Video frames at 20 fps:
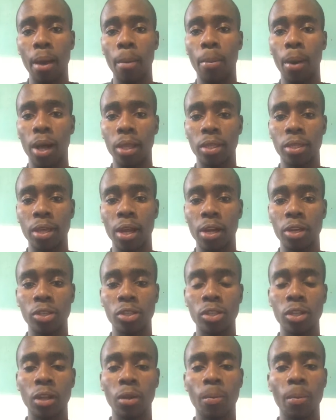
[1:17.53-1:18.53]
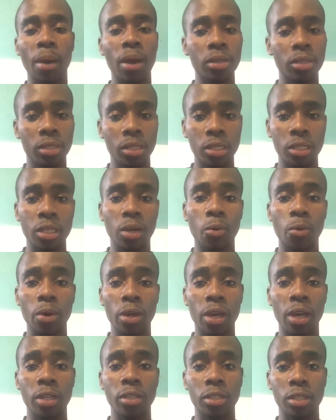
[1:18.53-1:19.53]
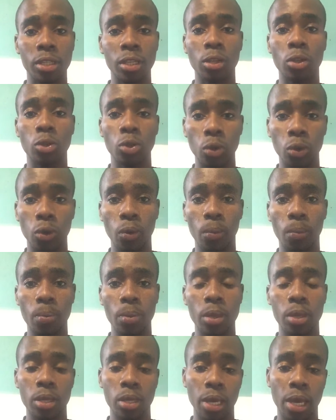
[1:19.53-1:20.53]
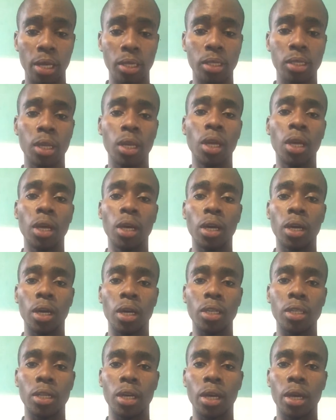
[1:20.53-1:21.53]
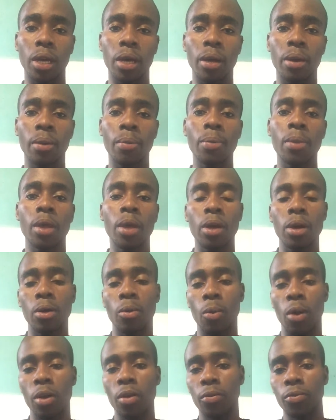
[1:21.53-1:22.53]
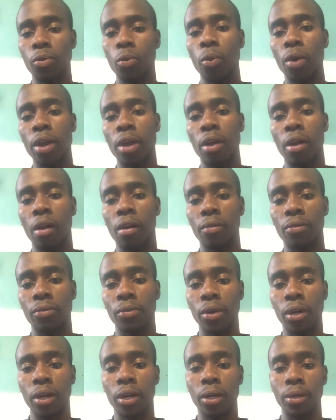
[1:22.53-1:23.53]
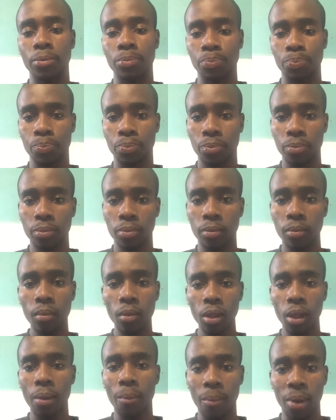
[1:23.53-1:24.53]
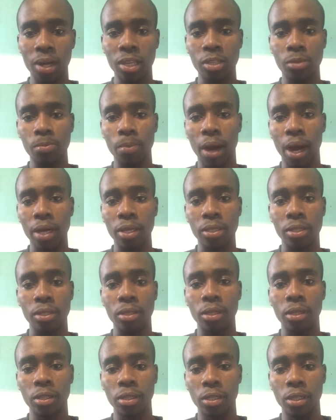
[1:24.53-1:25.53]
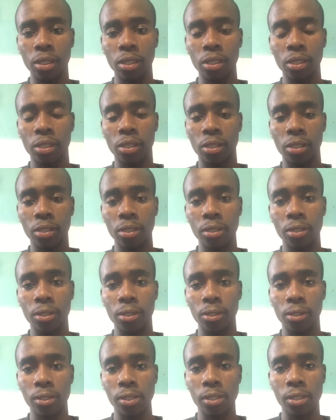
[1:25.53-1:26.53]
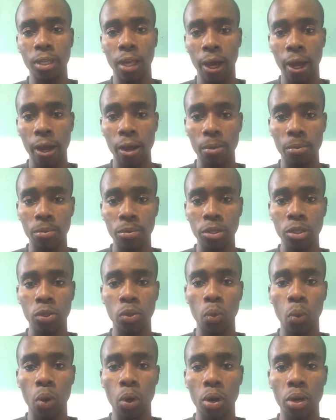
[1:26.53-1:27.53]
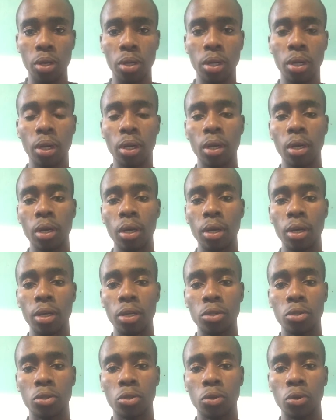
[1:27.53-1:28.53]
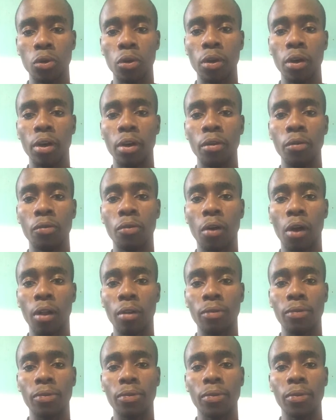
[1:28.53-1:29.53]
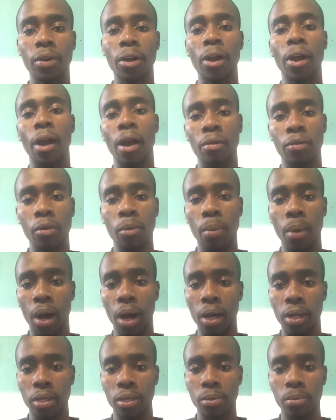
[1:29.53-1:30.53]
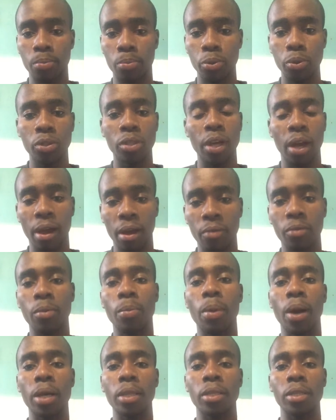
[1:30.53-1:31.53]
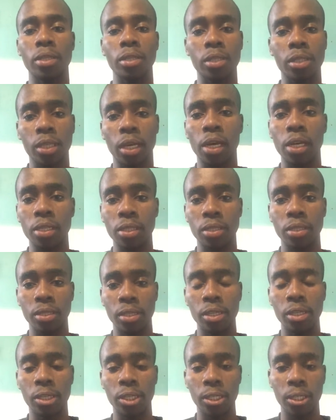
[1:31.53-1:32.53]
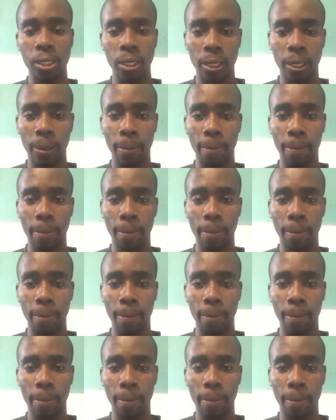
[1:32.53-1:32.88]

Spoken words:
But there are still many things that we can still do. Yes, and one of the way of maximize this aim, this work, is to involve everybody, put everybody inside this